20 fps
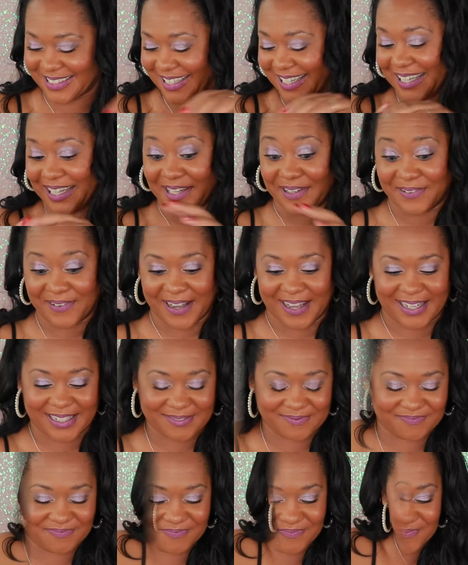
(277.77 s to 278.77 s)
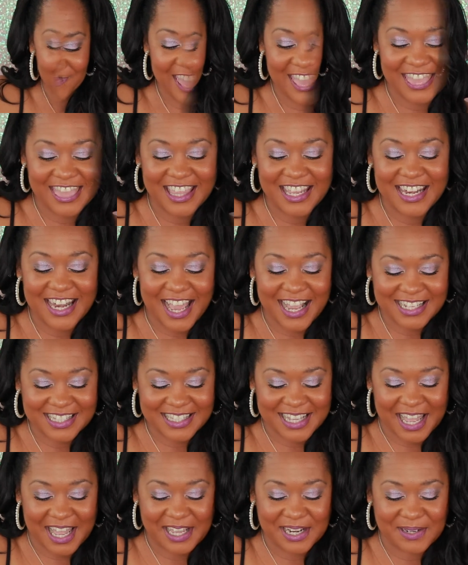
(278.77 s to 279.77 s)
Anyway, the
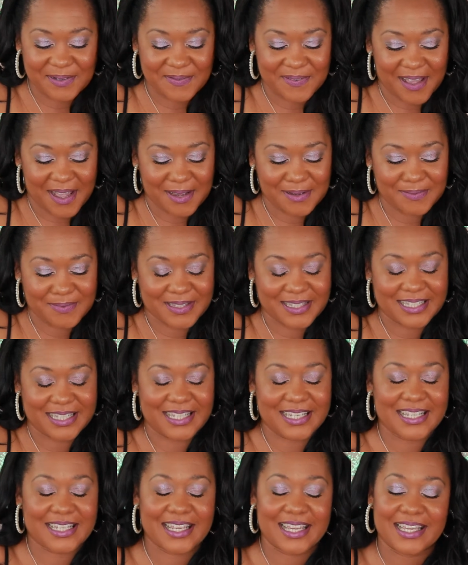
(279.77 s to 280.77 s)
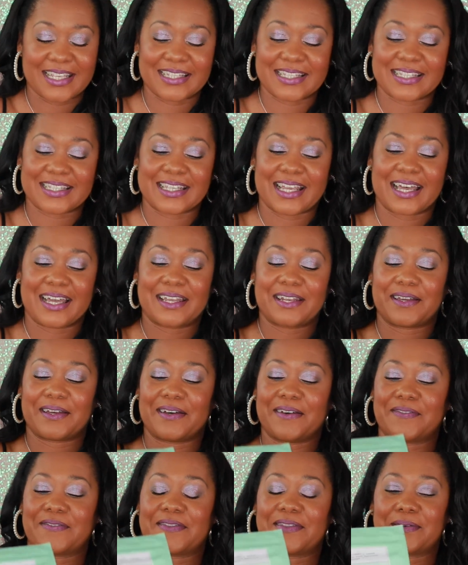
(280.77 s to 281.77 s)
next item I'm seeing inside
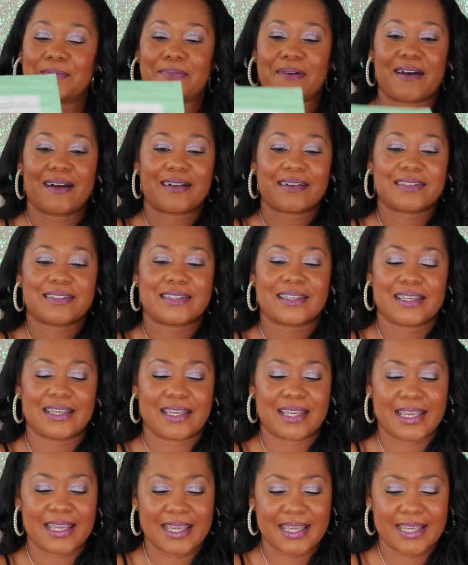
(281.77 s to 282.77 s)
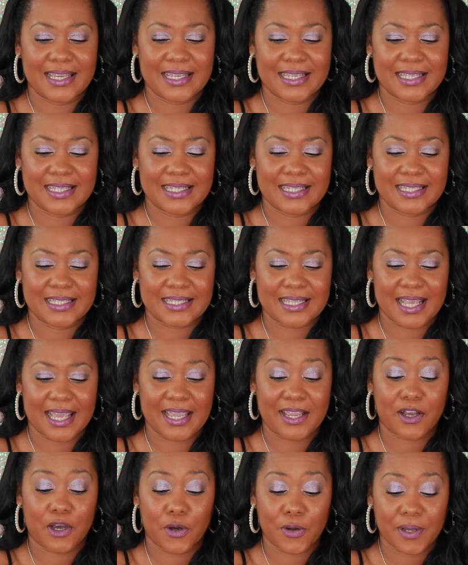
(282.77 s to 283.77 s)
of the box is
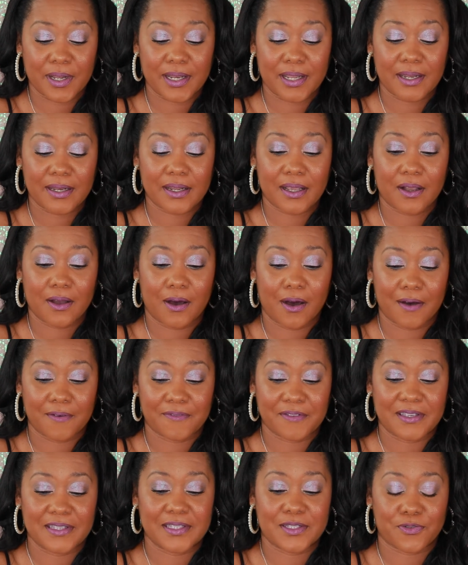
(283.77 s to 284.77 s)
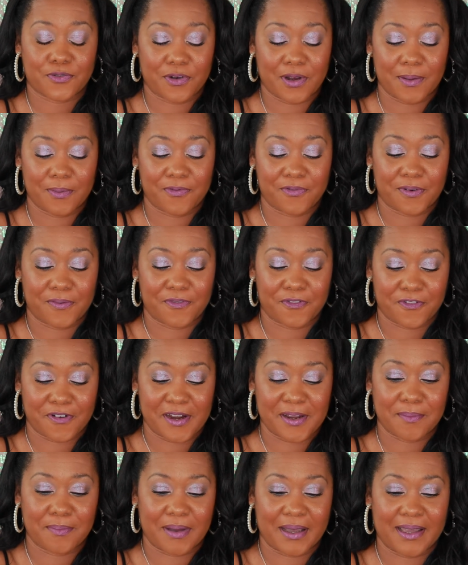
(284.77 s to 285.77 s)
a coconut coffee scrub from
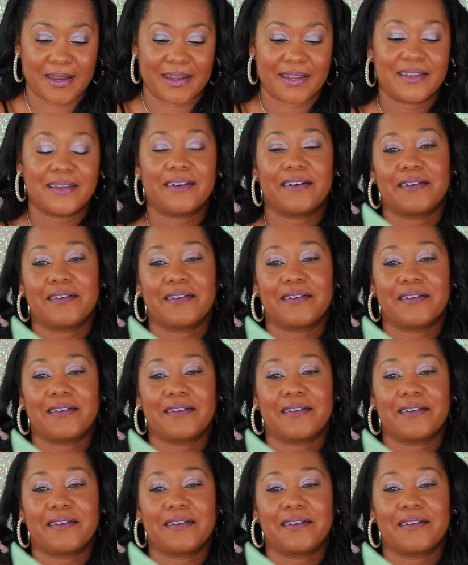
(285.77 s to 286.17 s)
Frank Body.